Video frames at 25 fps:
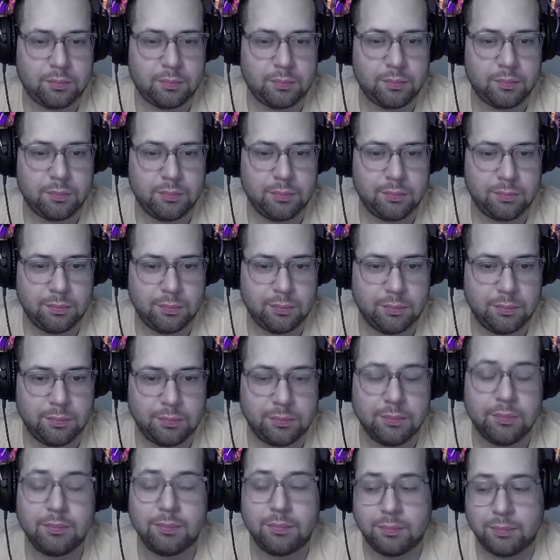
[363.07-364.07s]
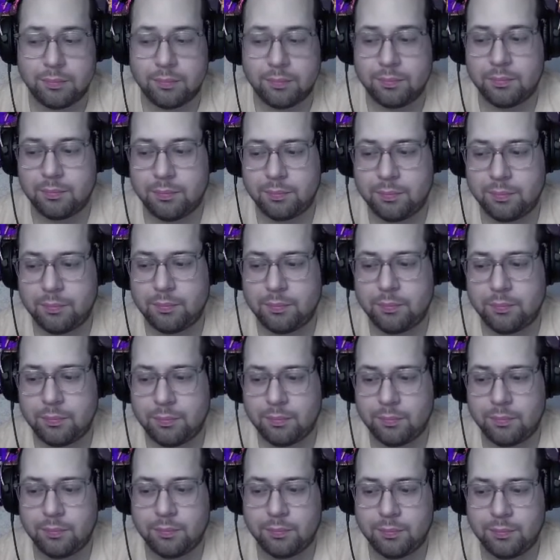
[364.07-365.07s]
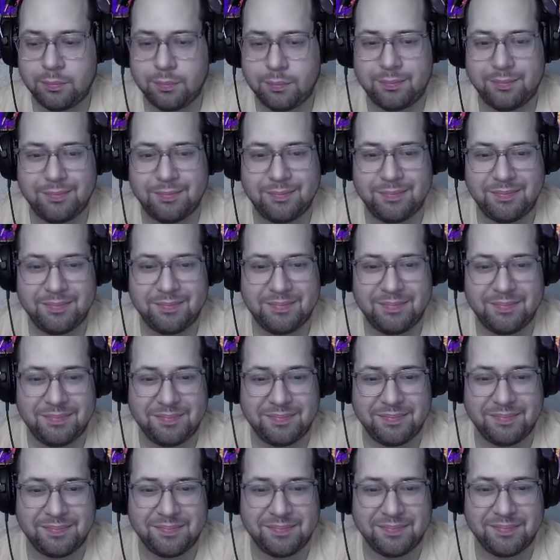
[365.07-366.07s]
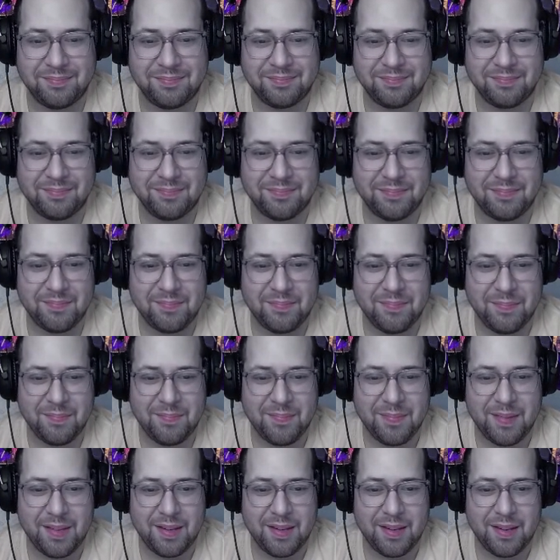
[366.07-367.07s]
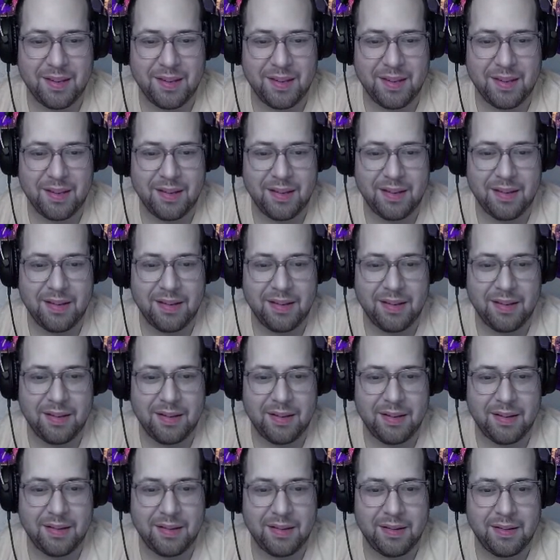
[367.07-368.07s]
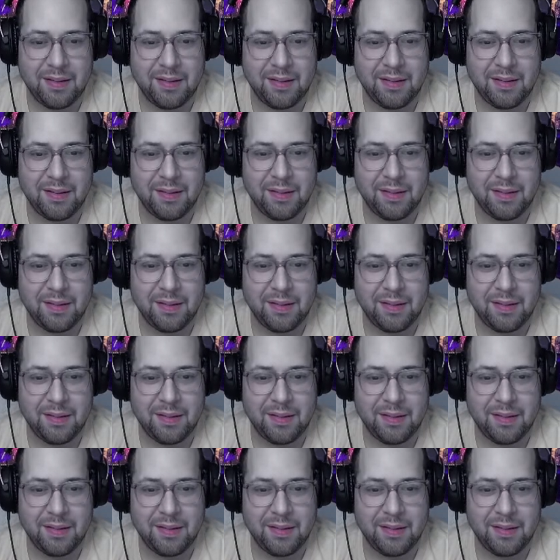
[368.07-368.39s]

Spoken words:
[no speech]